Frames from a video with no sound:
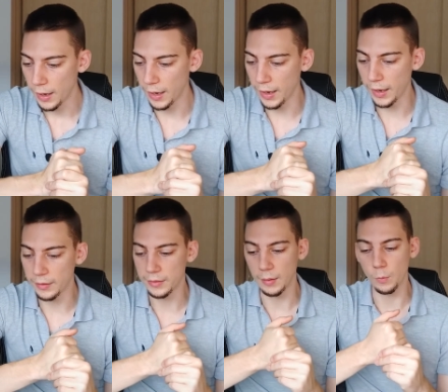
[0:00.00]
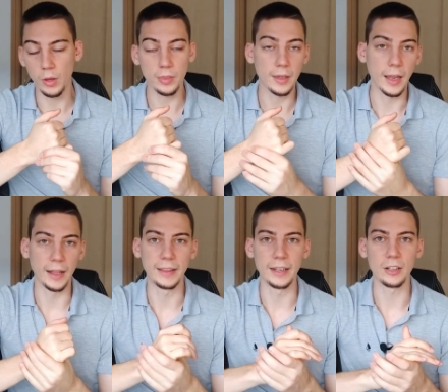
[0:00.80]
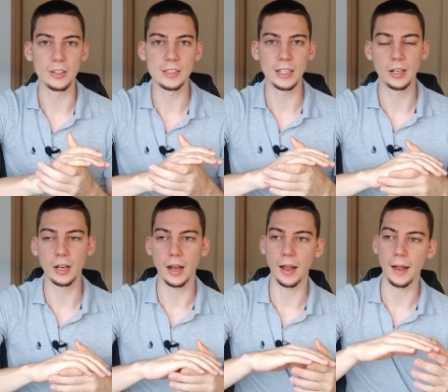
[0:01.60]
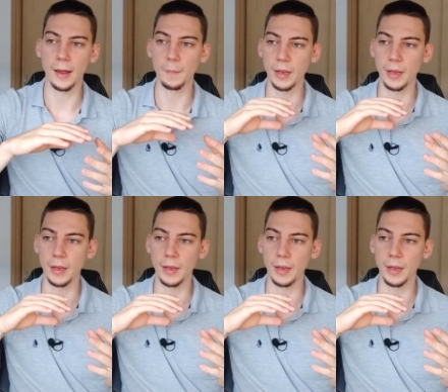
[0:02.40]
And then one thing I didn't consider um,